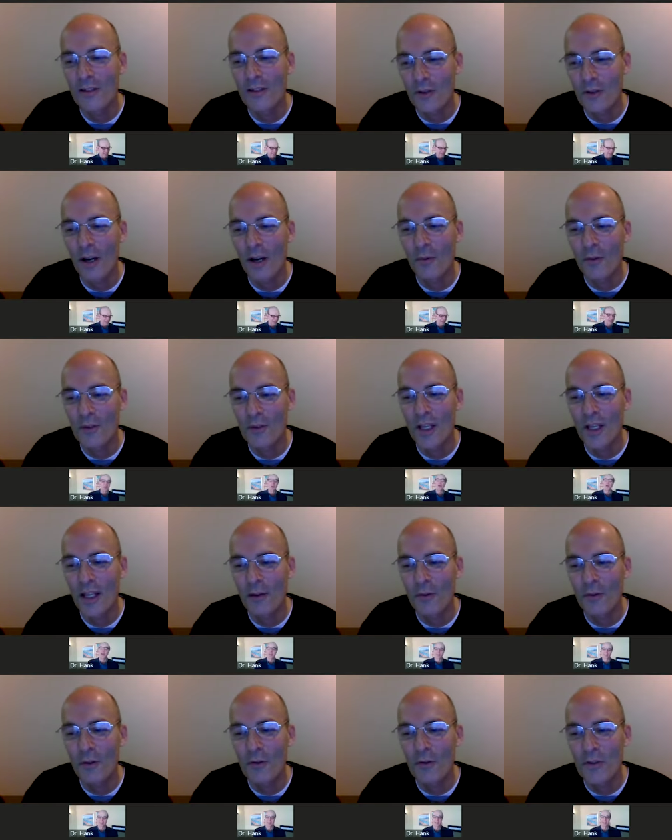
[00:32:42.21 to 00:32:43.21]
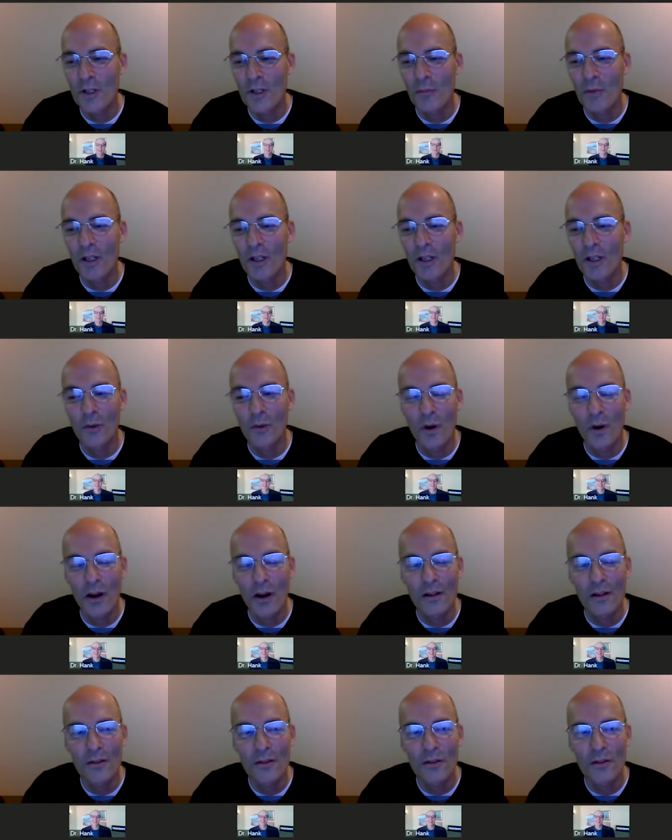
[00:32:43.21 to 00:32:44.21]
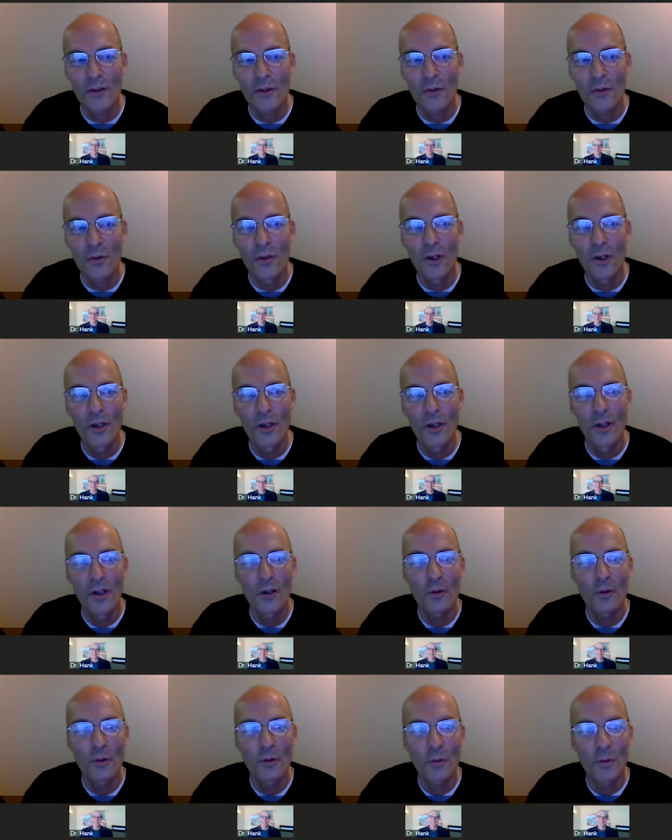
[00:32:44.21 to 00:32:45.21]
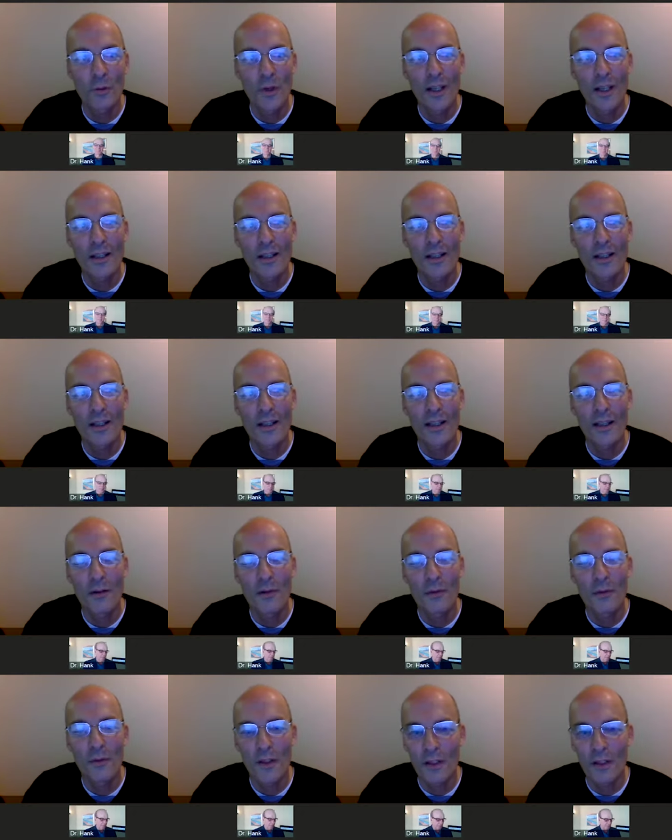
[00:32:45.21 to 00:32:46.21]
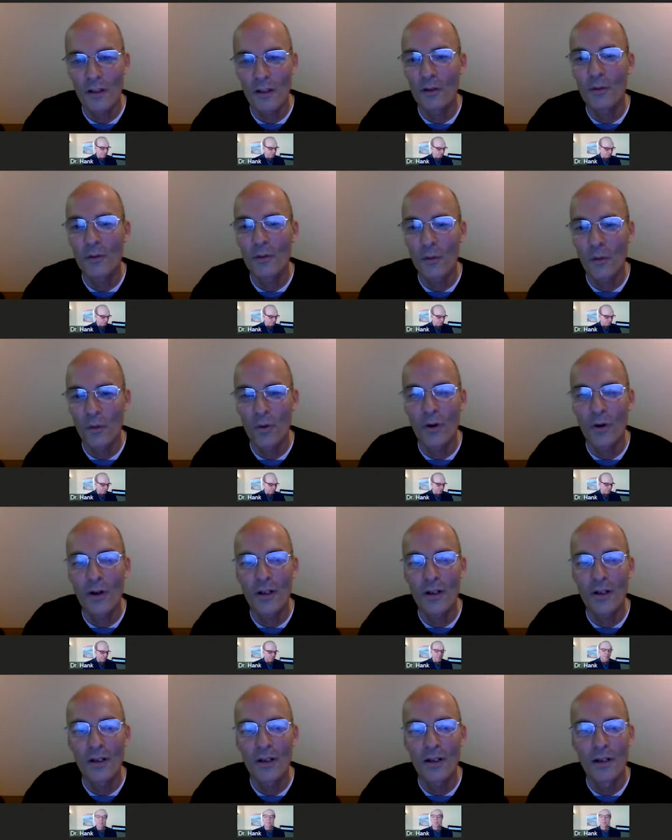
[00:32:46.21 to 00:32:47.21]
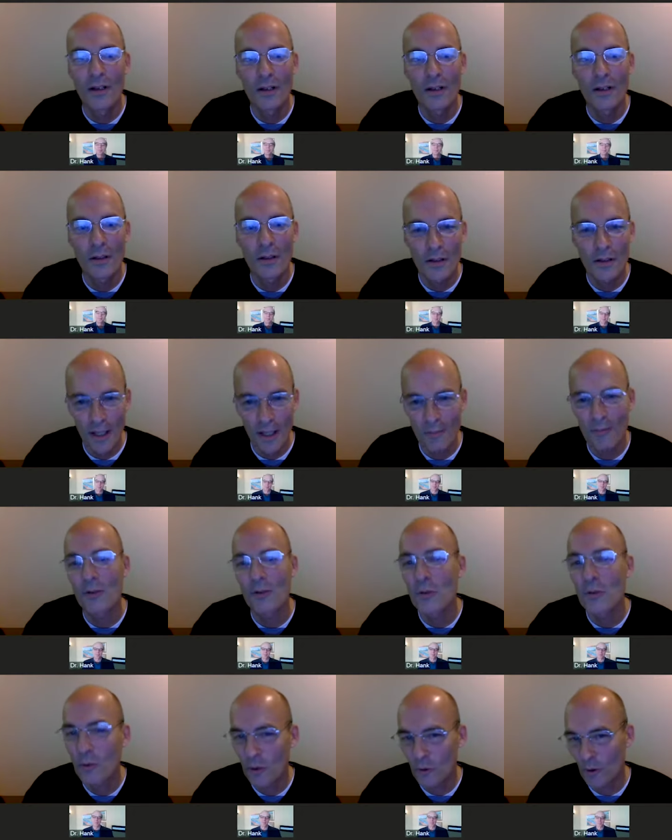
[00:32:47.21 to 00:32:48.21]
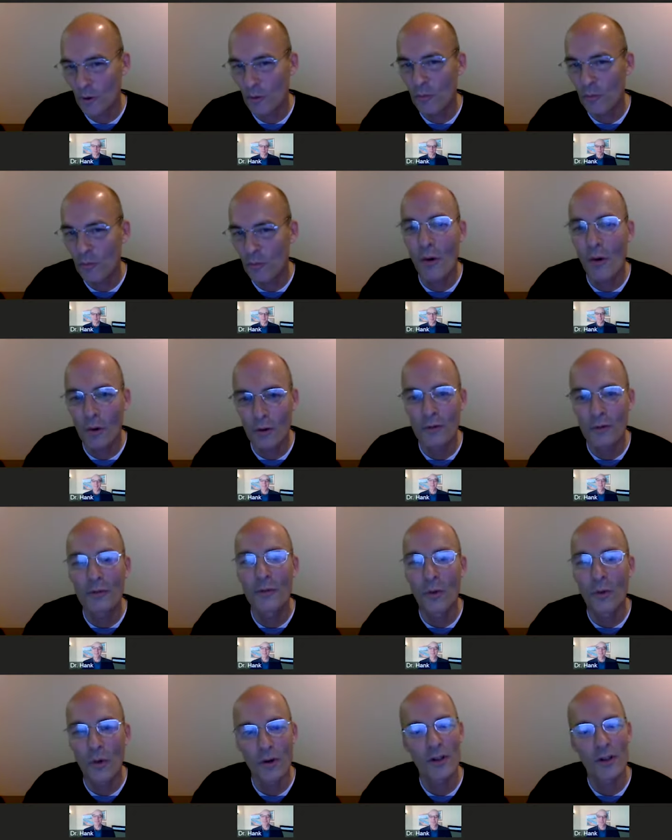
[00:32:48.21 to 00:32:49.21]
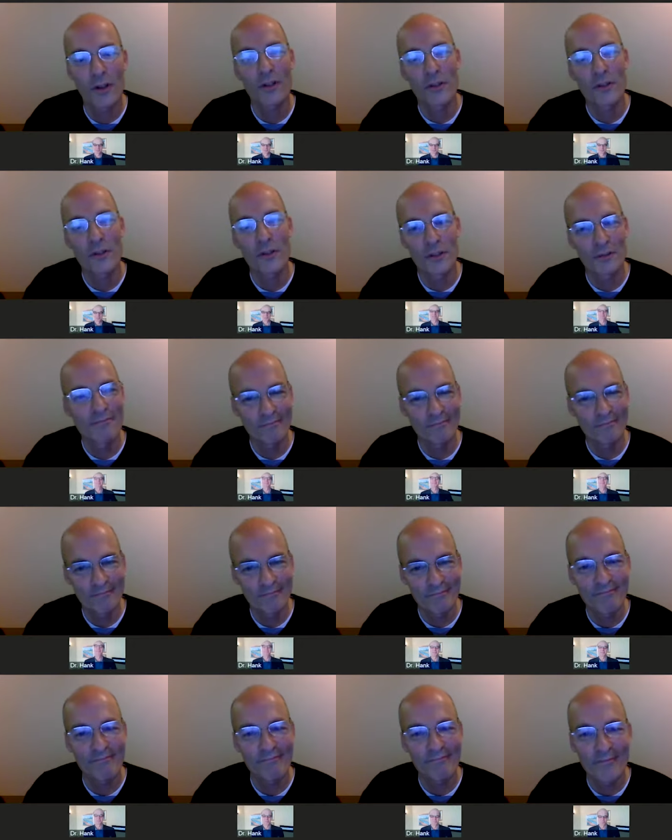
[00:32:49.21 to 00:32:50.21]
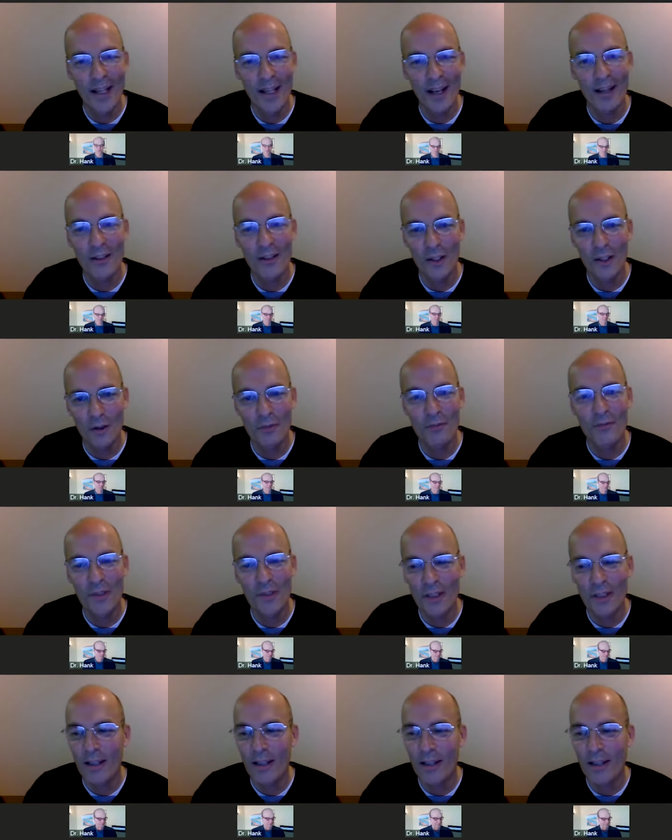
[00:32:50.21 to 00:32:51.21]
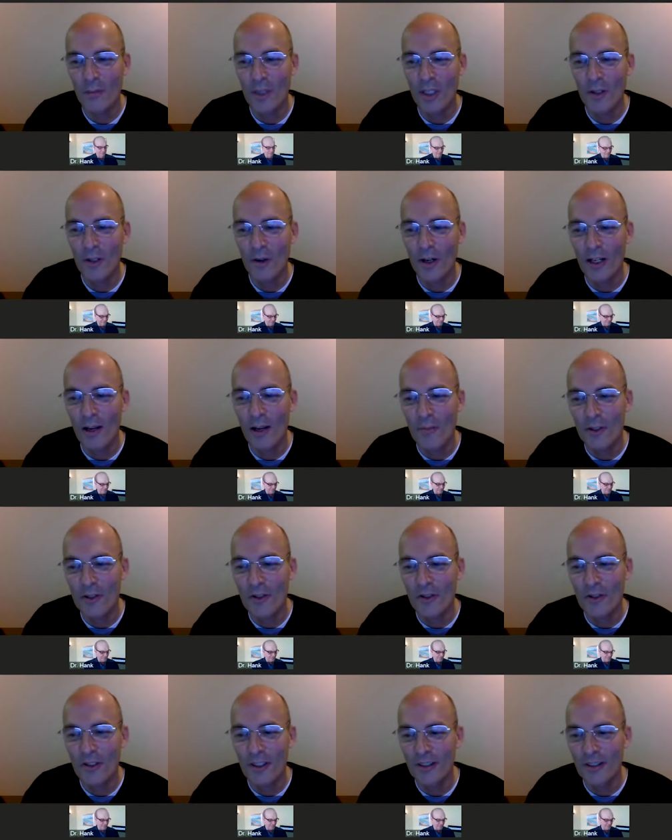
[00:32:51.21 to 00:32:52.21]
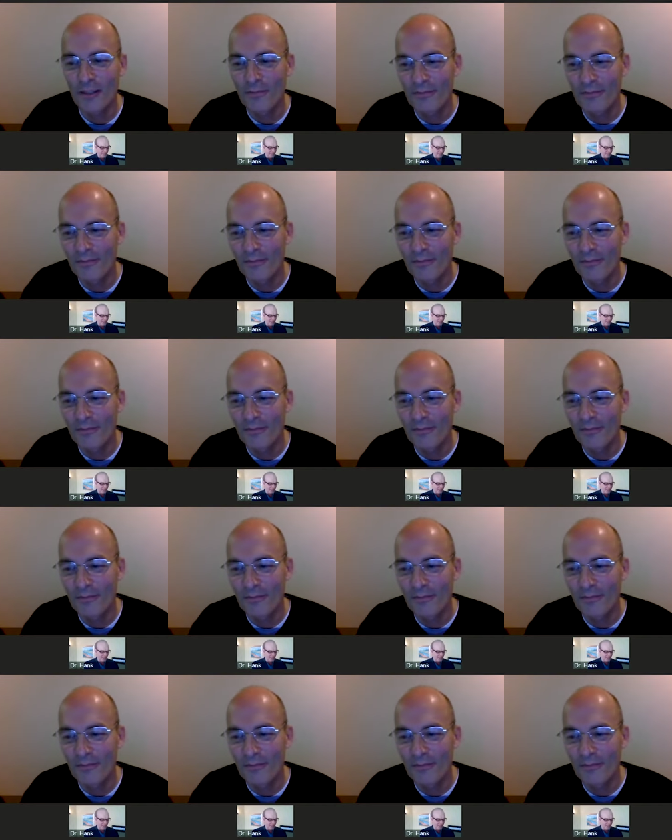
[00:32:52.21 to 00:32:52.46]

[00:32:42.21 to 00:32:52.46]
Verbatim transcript: So I would say if you're somebody who wants to really get a feel for the difference between power and force, uh, you know, uh, that'd be a great opportunity.